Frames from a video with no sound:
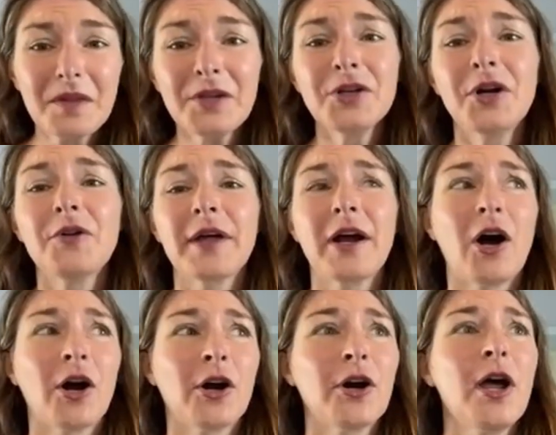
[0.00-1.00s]
They
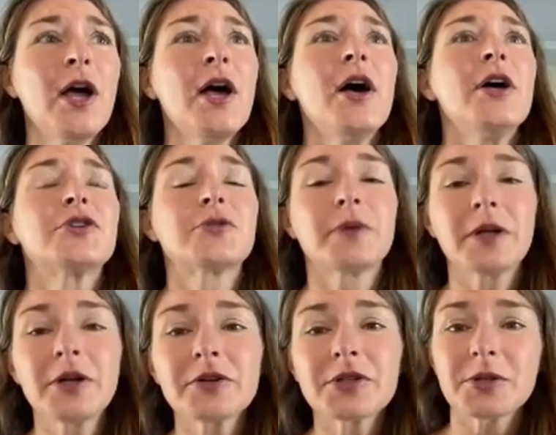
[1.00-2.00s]
are
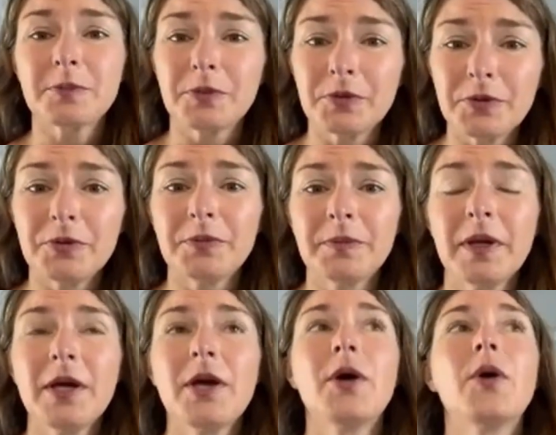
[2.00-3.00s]
triggered to bloom
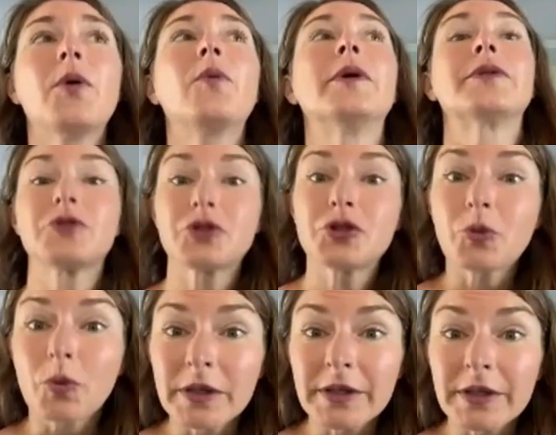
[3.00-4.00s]
with
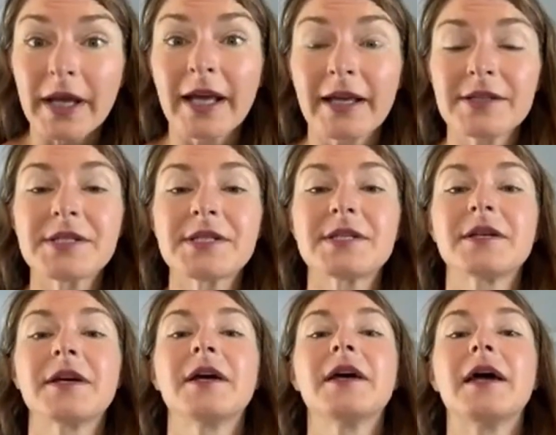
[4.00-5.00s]
short days
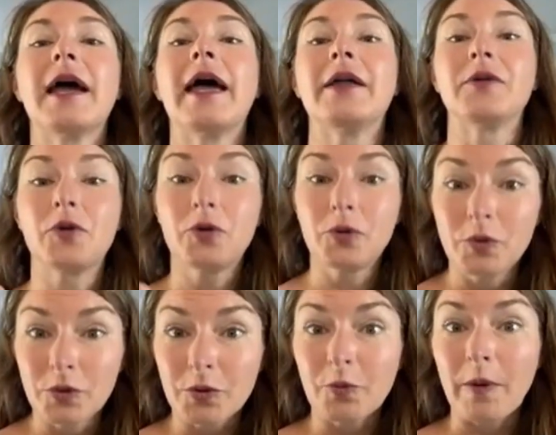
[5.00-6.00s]
and
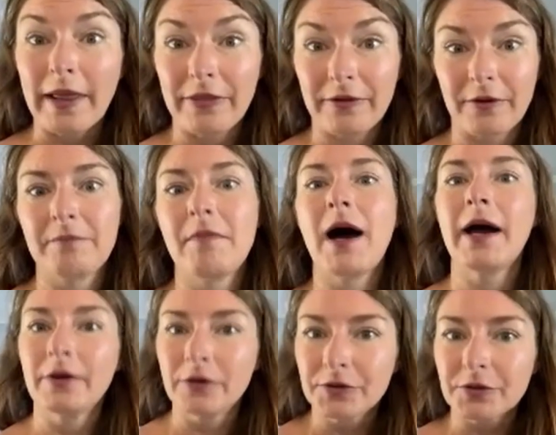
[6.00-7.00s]
cooler weather,
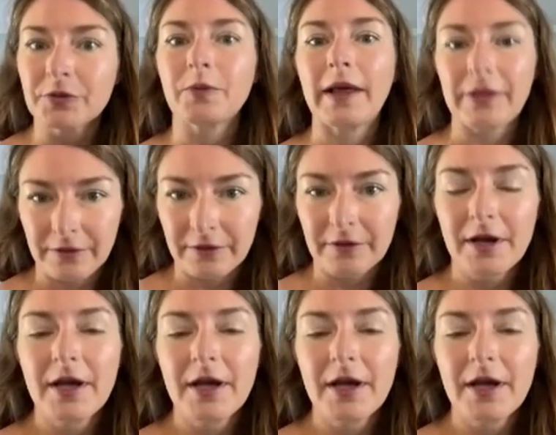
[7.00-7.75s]
milder weather.